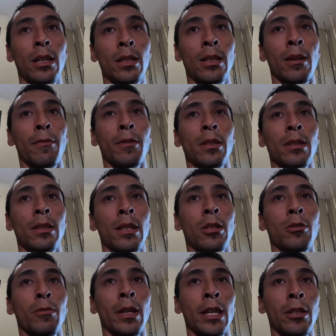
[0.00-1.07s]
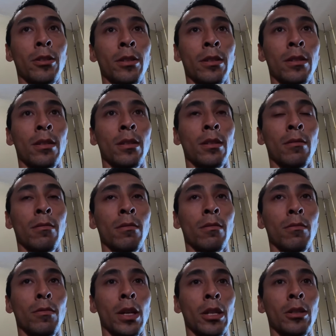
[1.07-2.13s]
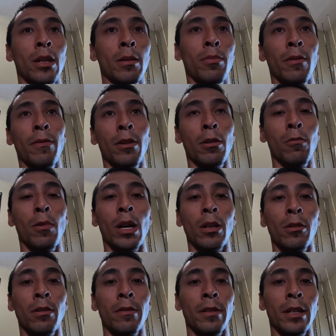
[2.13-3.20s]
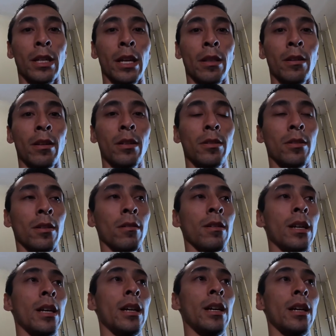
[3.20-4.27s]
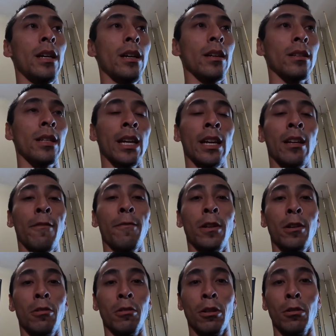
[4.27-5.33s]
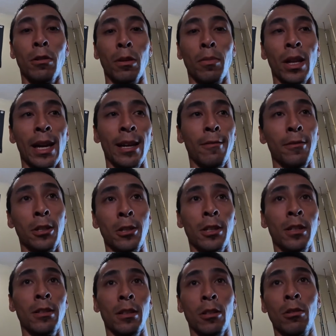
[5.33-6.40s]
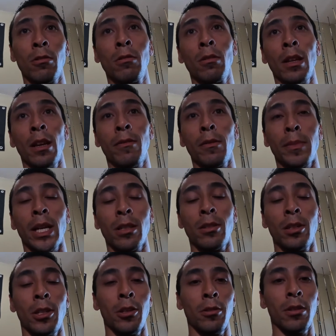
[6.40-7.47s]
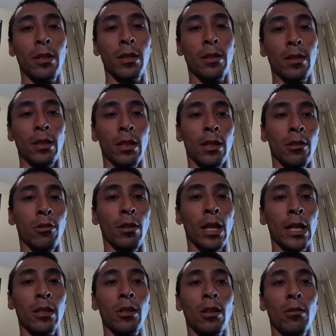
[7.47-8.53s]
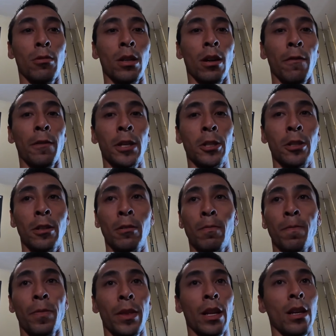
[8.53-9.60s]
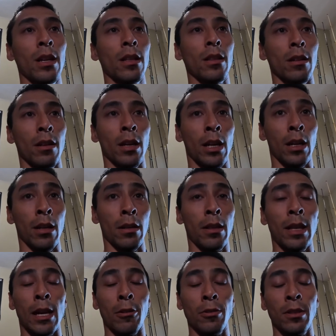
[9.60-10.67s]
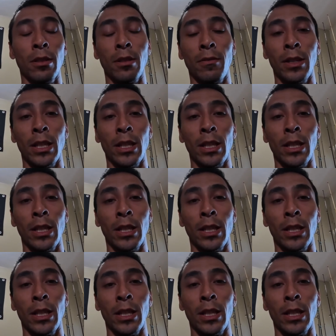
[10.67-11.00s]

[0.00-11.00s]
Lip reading: different situations in which I'd prefer one over another. So again, if you don't know what a blackfish is and you live in Massachusetts and you like saltwater fishing, there are thousands of